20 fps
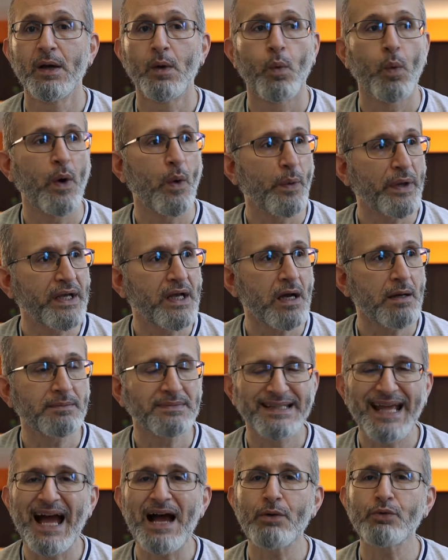When we
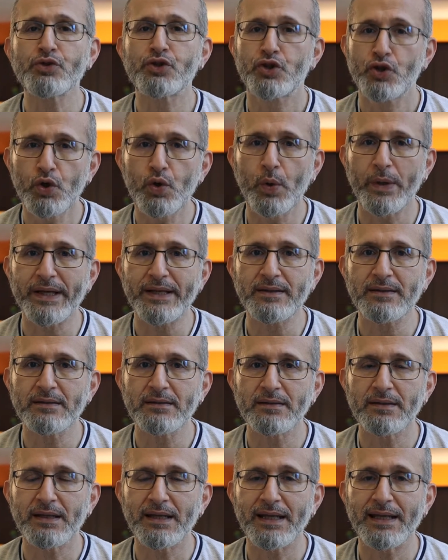come down to it,
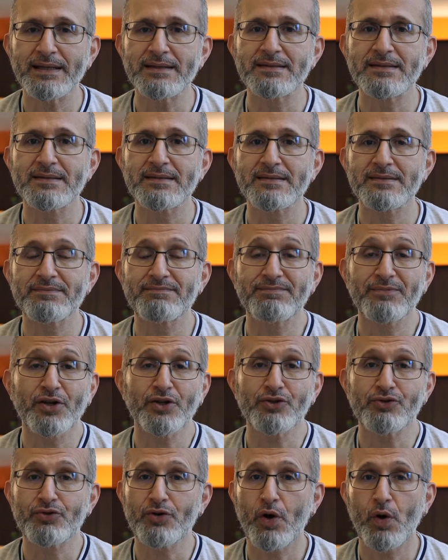it's
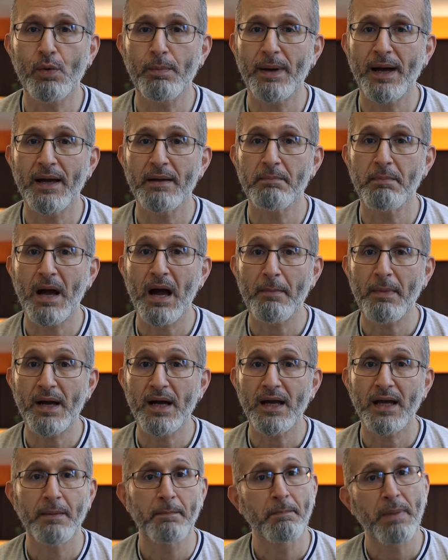controlled by
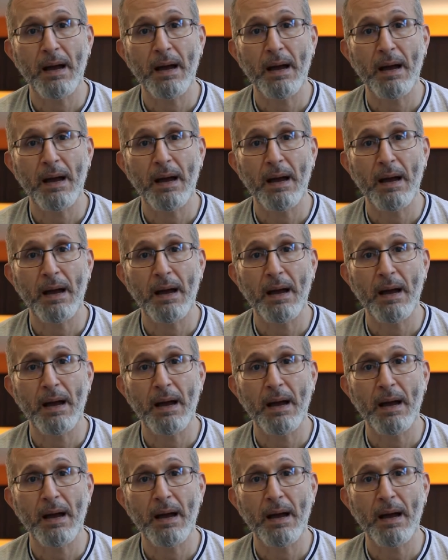Mama and